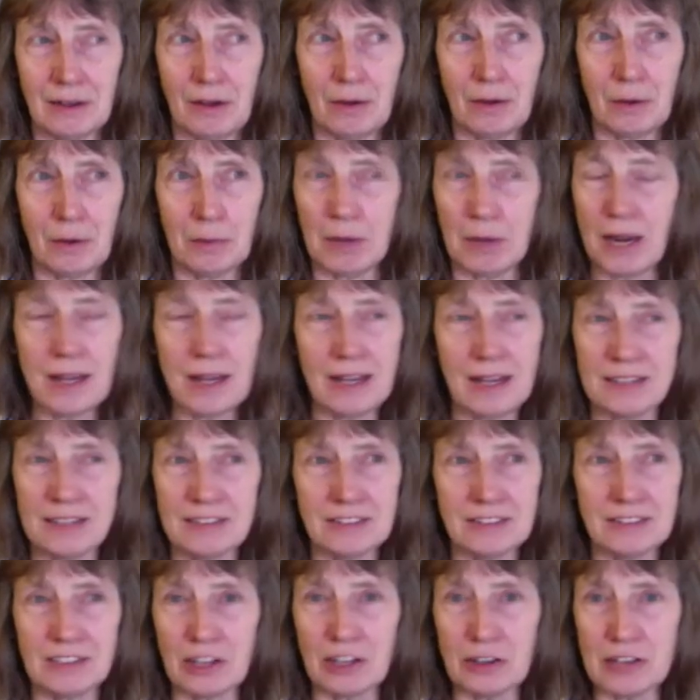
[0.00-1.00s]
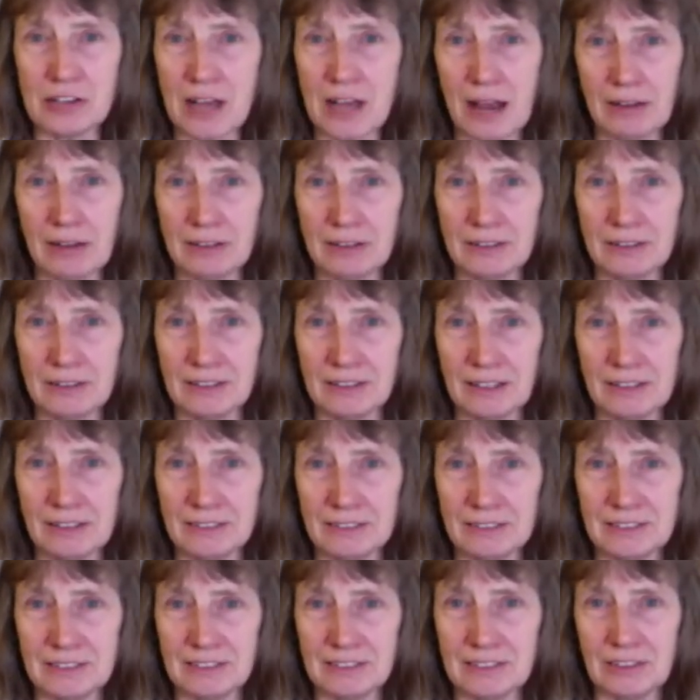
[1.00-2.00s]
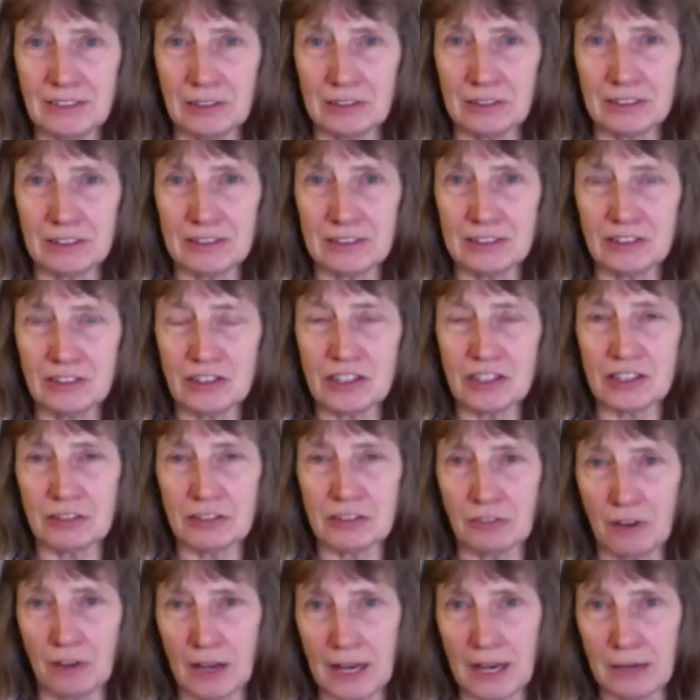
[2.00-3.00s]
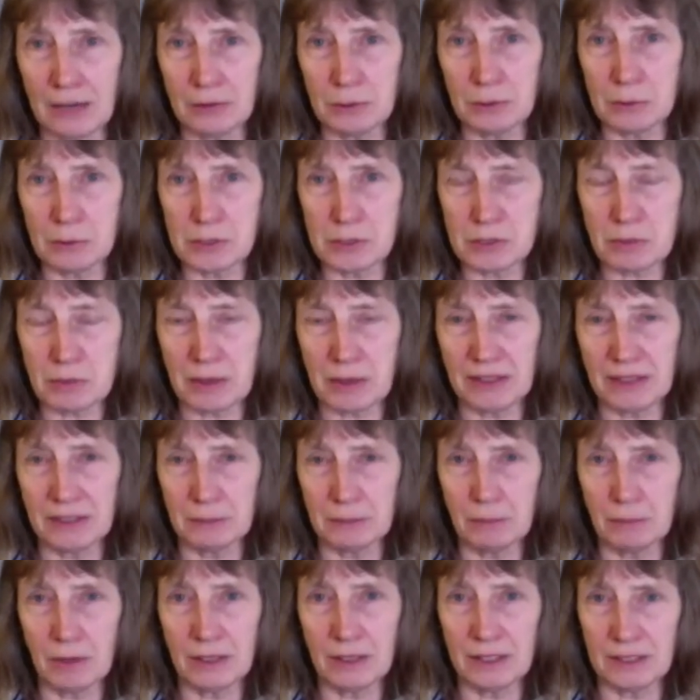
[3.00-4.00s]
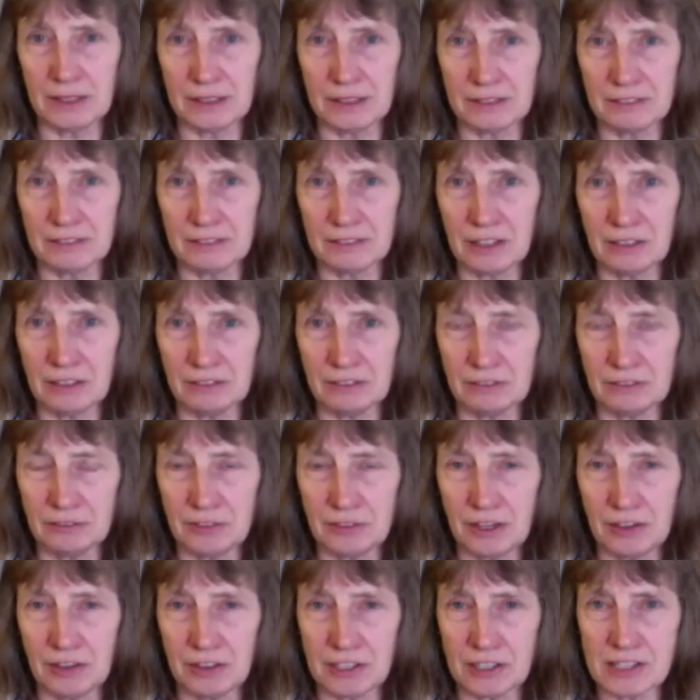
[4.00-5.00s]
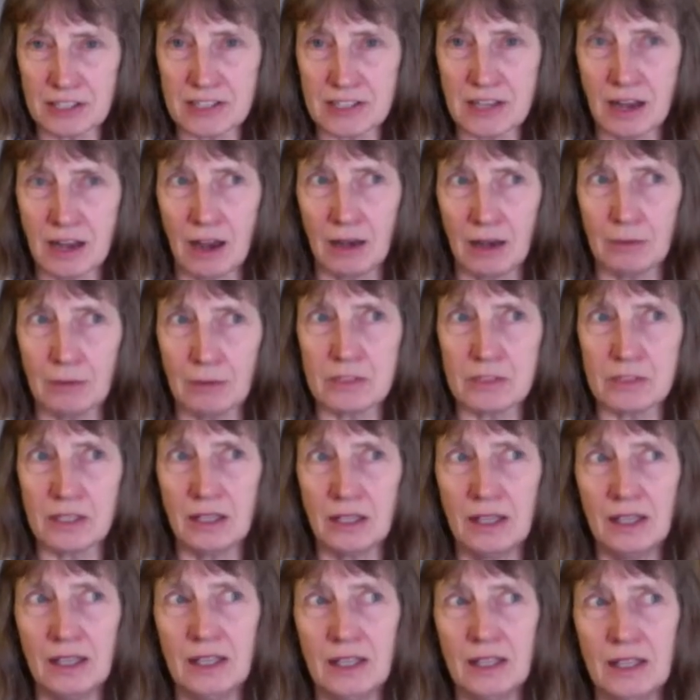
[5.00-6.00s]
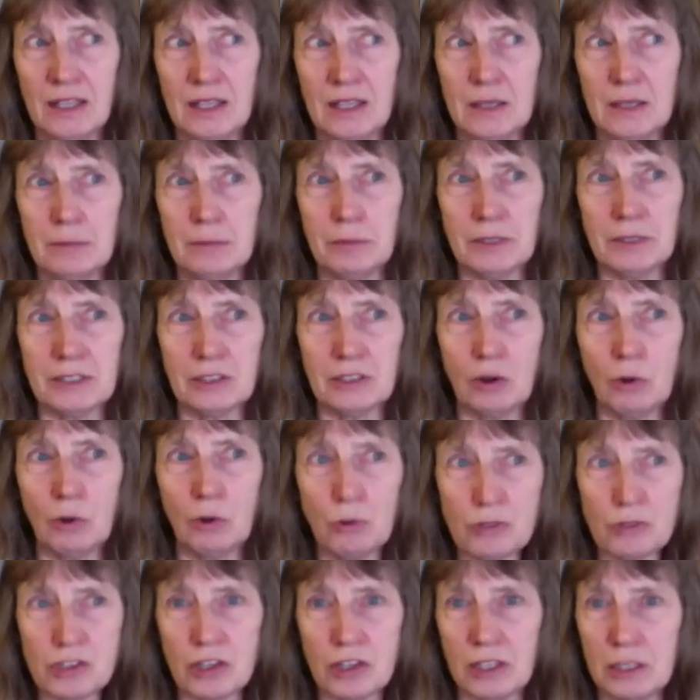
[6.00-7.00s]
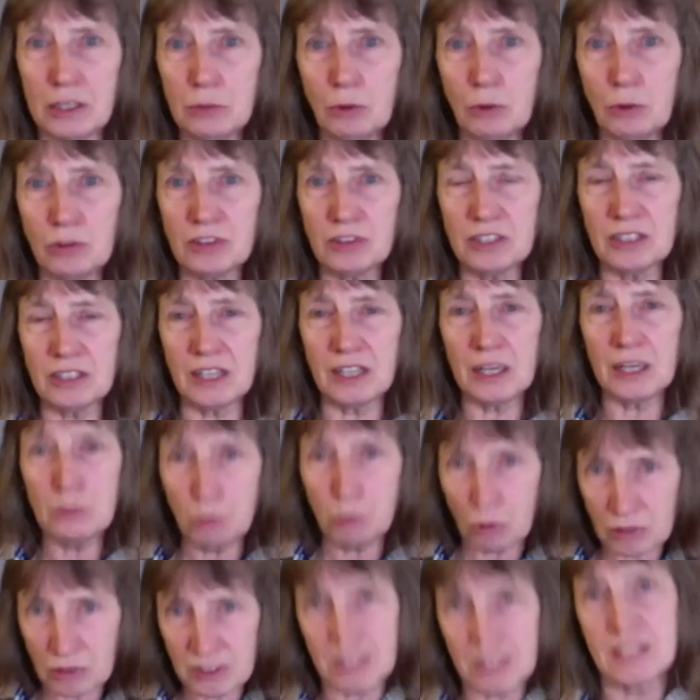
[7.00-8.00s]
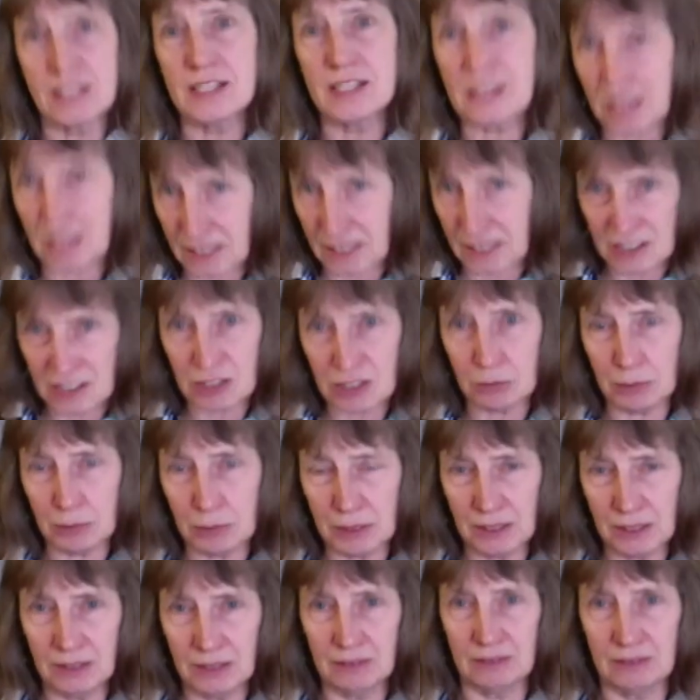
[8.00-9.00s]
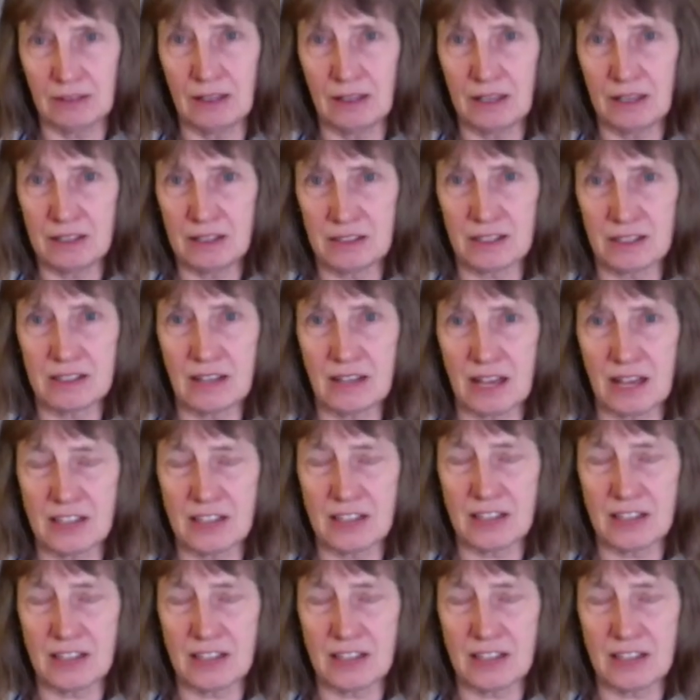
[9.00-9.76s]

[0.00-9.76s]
I mean, I had to go down and, and you know justify how he was spending money at, at various times, but also he wanted he wanted the Sanger to be a success.